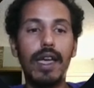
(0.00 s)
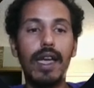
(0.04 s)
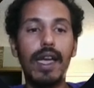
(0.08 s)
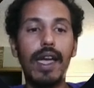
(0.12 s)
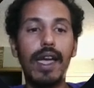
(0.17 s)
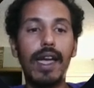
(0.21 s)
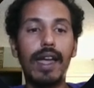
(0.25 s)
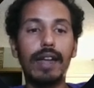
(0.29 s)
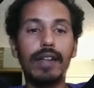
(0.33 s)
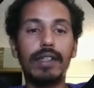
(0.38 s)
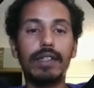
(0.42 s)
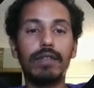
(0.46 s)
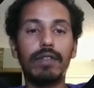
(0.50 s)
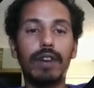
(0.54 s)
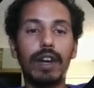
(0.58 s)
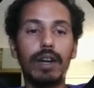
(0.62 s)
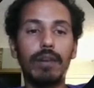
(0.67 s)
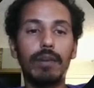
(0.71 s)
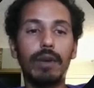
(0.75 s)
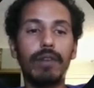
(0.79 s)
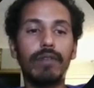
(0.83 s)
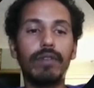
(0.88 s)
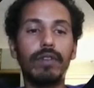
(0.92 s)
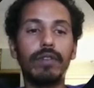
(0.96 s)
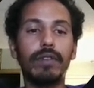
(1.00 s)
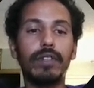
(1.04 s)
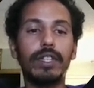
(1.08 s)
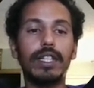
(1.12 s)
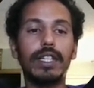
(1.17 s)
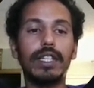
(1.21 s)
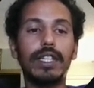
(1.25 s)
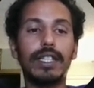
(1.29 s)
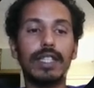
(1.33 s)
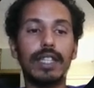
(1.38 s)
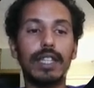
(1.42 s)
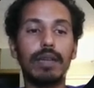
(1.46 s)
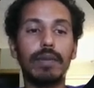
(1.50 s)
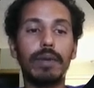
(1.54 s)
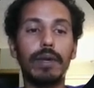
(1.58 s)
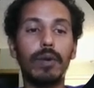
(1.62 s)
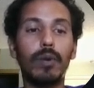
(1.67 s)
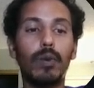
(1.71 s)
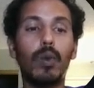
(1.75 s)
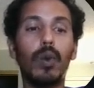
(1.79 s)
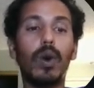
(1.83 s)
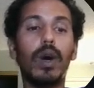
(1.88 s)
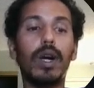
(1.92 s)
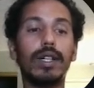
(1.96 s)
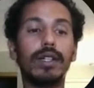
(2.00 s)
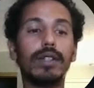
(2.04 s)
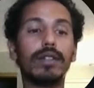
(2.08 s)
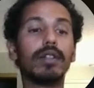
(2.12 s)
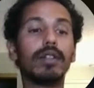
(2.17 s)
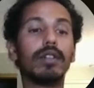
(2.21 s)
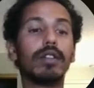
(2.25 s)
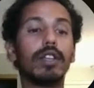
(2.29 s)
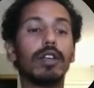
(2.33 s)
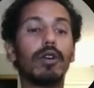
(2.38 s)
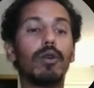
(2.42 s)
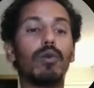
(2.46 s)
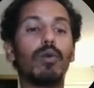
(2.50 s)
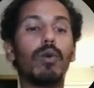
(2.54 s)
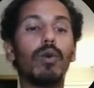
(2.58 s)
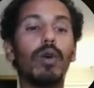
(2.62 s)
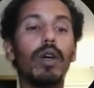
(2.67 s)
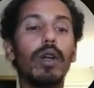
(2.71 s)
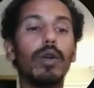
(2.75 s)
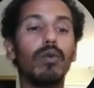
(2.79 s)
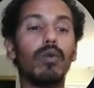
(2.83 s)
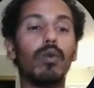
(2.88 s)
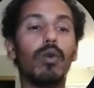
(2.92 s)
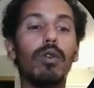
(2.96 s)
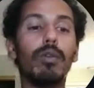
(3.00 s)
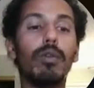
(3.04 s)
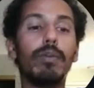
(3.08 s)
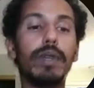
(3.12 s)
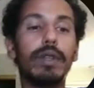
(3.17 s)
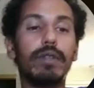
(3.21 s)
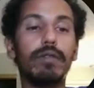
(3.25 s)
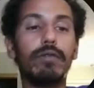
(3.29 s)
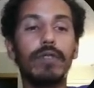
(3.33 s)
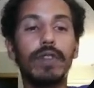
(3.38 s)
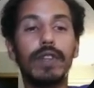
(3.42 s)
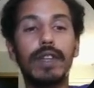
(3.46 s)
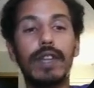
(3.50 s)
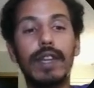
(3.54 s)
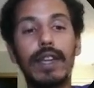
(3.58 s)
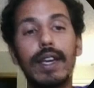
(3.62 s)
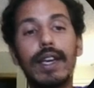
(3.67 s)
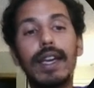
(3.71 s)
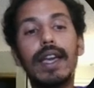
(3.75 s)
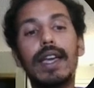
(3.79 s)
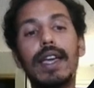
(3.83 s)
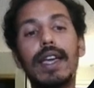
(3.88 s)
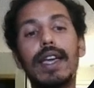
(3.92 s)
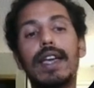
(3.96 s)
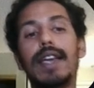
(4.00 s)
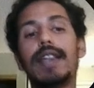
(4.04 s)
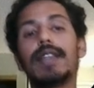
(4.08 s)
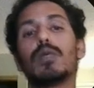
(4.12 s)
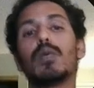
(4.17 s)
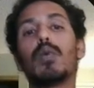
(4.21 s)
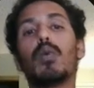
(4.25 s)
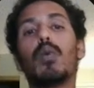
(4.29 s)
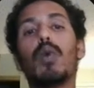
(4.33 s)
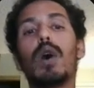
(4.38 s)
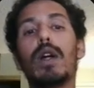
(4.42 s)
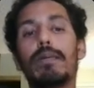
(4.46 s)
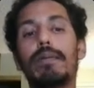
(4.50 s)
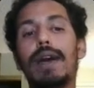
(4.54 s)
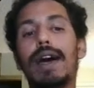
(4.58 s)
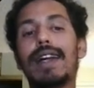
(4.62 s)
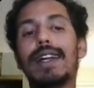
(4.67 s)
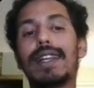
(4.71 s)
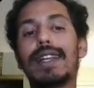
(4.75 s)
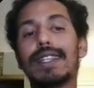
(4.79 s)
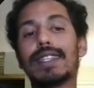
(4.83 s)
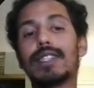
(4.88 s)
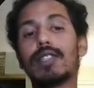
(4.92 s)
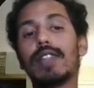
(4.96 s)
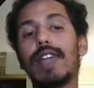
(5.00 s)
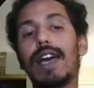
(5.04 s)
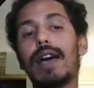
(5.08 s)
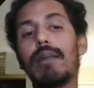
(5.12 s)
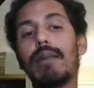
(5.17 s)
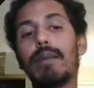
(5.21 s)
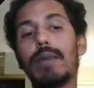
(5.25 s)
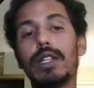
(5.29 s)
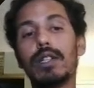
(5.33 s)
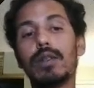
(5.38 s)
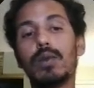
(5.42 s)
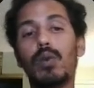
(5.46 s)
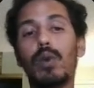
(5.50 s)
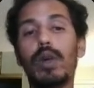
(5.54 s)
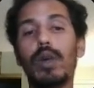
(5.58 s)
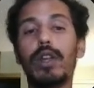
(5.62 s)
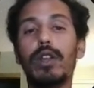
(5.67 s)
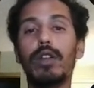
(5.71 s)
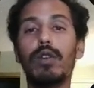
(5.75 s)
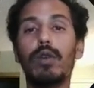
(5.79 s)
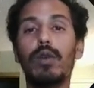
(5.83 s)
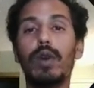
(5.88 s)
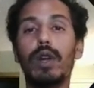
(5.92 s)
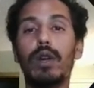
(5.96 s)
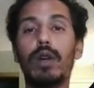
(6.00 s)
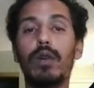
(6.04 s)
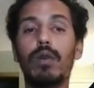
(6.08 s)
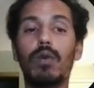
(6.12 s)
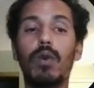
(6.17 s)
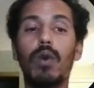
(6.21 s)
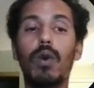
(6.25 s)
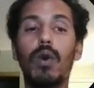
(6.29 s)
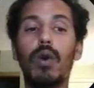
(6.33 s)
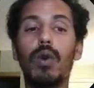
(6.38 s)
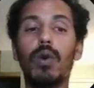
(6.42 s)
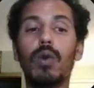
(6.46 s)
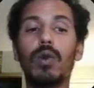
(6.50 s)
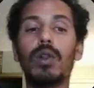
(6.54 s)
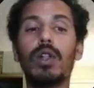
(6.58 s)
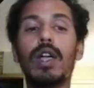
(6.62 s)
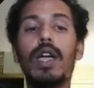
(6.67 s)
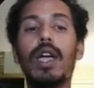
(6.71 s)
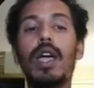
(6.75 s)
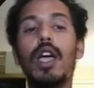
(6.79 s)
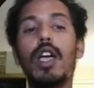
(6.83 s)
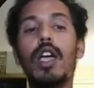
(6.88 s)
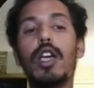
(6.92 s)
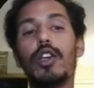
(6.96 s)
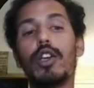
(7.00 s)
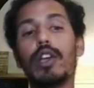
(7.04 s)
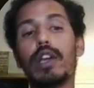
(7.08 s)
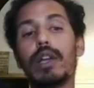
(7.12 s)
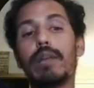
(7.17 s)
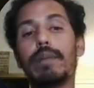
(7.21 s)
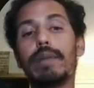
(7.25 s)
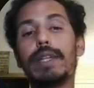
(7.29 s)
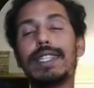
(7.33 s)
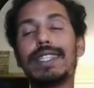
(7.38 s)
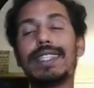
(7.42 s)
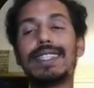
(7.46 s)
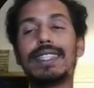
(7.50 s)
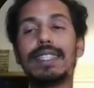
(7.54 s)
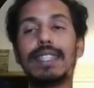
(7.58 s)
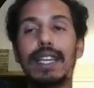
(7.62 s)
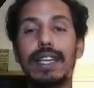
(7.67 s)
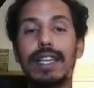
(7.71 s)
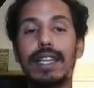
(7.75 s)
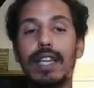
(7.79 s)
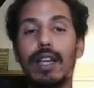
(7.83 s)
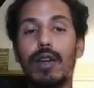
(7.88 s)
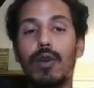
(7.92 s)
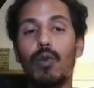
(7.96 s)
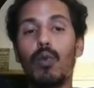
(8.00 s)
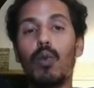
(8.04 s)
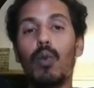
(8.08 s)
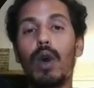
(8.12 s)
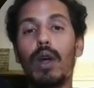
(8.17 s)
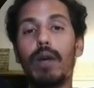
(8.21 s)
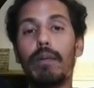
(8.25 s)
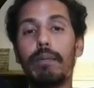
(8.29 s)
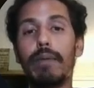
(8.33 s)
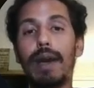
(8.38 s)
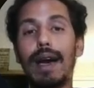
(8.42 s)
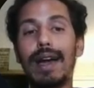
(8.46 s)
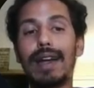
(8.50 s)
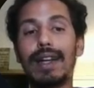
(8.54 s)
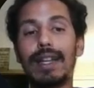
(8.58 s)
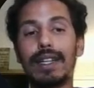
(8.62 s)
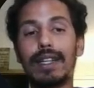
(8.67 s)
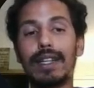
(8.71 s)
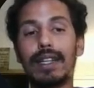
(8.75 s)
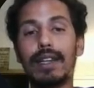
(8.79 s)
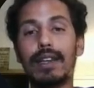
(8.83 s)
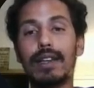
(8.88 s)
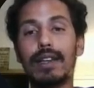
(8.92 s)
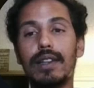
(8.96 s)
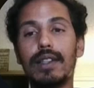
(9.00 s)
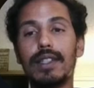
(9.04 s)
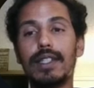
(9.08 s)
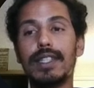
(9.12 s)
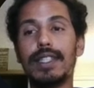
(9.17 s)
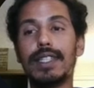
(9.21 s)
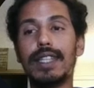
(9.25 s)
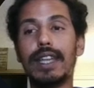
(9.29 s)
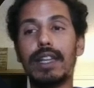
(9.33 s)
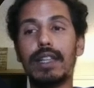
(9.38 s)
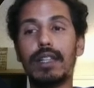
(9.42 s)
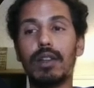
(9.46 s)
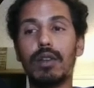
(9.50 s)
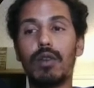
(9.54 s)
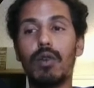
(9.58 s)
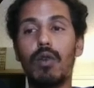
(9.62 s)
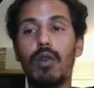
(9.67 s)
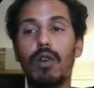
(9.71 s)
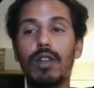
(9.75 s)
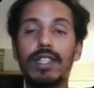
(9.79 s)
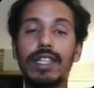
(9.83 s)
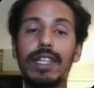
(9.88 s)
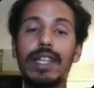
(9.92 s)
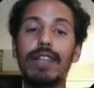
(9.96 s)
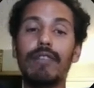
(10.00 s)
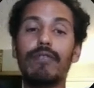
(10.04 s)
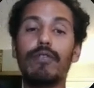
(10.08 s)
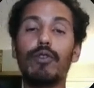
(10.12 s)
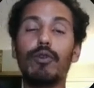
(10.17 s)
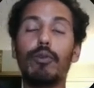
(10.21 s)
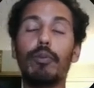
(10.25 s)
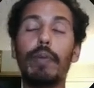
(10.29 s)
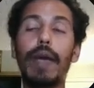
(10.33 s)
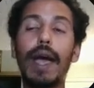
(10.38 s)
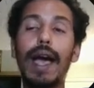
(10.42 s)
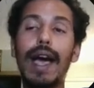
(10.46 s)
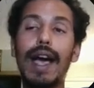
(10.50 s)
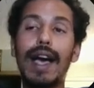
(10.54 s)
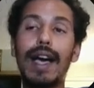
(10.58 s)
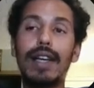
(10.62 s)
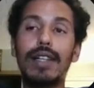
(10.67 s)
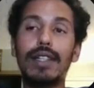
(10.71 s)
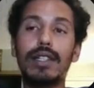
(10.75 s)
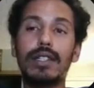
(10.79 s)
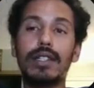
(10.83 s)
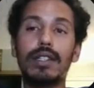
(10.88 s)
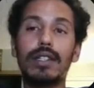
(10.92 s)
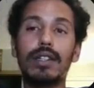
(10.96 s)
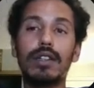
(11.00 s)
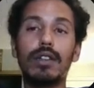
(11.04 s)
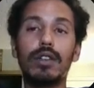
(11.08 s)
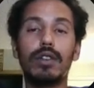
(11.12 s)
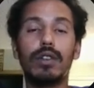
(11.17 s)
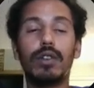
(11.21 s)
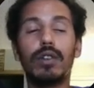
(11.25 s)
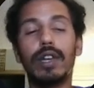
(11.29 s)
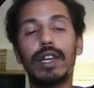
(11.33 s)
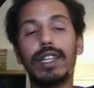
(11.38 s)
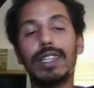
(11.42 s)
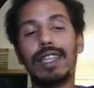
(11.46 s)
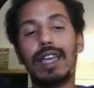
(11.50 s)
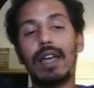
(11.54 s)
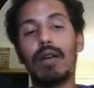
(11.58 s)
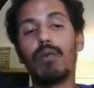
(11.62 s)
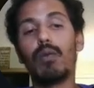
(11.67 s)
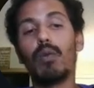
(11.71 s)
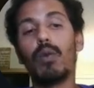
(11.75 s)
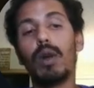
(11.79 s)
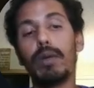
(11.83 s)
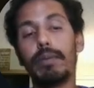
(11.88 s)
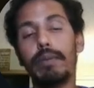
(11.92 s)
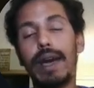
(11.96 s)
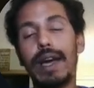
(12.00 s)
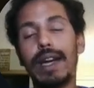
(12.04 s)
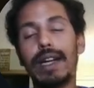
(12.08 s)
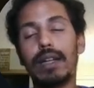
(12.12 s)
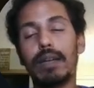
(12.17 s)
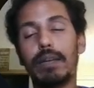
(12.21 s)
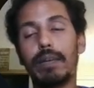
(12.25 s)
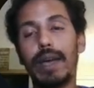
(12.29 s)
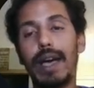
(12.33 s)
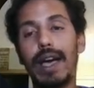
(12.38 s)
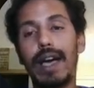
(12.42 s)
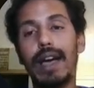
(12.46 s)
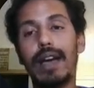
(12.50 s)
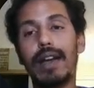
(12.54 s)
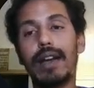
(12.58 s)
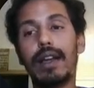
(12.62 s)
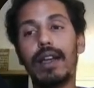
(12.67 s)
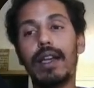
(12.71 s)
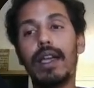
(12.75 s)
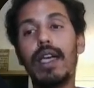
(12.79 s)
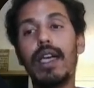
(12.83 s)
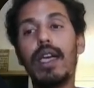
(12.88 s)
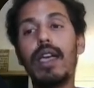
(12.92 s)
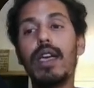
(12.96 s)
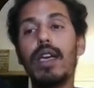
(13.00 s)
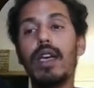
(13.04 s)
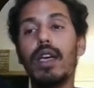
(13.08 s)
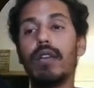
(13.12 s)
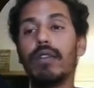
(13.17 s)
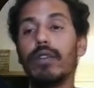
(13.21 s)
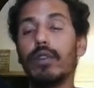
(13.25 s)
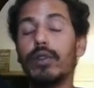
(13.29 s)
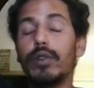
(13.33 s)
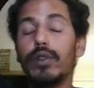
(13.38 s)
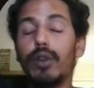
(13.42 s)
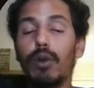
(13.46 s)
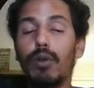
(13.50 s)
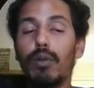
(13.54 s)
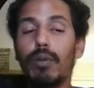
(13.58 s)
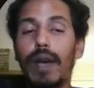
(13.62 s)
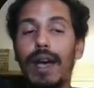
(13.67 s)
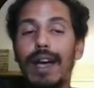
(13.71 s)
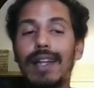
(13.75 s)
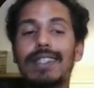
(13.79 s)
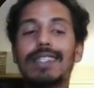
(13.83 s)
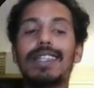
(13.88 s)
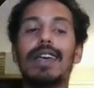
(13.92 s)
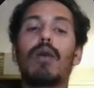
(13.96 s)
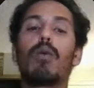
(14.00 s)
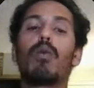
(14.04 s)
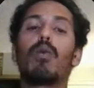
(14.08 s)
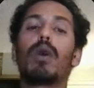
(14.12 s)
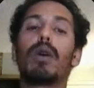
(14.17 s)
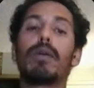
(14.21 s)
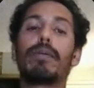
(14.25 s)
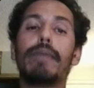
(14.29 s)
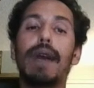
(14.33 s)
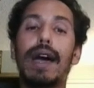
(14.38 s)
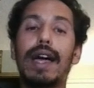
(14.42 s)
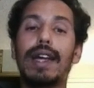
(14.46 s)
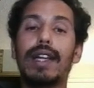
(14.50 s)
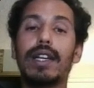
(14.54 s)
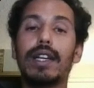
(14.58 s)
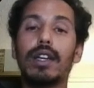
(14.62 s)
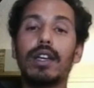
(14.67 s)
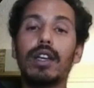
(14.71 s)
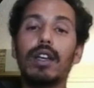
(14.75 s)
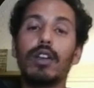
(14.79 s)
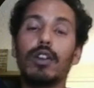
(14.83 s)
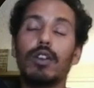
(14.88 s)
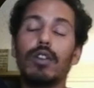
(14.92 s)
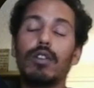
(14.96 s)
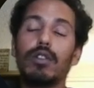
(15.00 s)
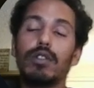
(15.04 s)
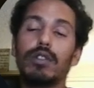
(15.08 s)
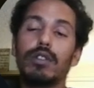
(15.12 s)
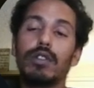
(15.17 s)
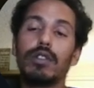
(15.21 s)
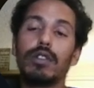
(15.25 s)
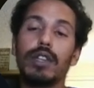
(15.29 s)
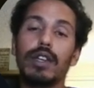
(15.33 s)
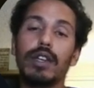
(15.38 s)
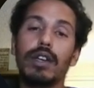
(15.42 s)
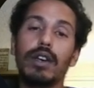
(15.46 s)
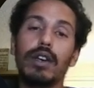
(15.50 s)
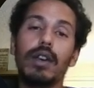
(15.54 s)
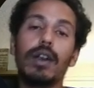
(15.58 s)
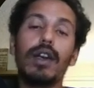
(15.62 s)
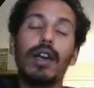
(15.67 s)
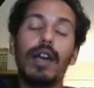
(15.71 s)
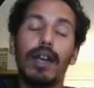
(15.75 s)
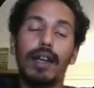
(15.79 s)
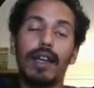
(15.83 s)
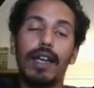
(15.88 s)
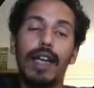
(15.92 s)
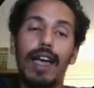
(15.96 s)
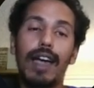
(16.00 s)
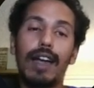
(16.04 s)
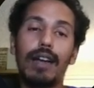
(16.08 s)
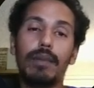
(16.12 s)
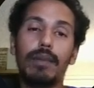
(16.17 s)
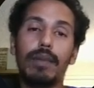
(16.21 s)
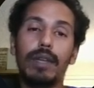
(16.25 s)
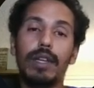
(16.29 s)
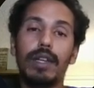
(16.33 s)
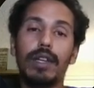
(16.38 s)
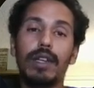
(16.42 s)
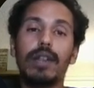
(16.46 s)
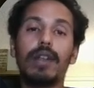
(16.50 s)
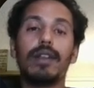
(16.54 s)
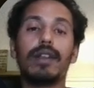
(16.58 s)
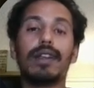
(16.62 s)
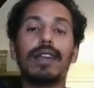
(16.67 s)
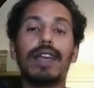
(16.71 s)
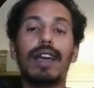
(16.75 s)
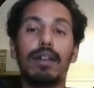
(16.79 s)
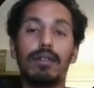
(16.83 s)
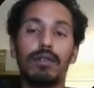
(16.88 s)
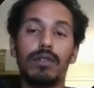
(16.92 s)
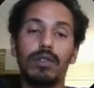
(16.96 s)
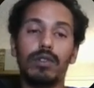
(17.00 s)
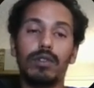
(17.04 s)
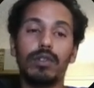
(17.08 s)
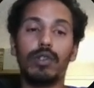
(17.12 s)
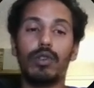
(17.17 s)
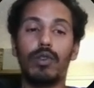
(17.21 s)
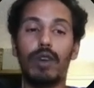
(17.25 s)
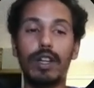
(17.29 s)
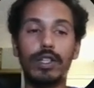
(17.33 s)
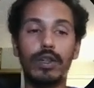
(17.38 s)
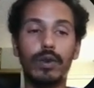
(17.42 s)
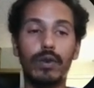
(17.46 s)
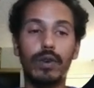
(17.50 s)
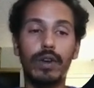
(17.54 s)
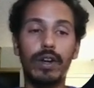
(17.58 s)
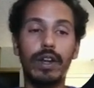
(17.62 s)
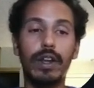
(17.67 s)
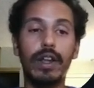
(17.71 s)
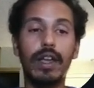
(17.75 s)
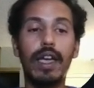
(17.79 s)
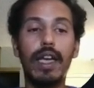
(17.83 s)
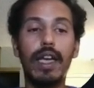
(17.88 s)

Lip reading: and divided by 15 it's going to be 1. So the enrollment fee is 1 Matic. So that means when you enroll, you're going to be staking 1 Matic to take the course, and if you pass, you get that 1 Matic back. If you don't pass, that 1 Matic goes to the Academy Council Treasury,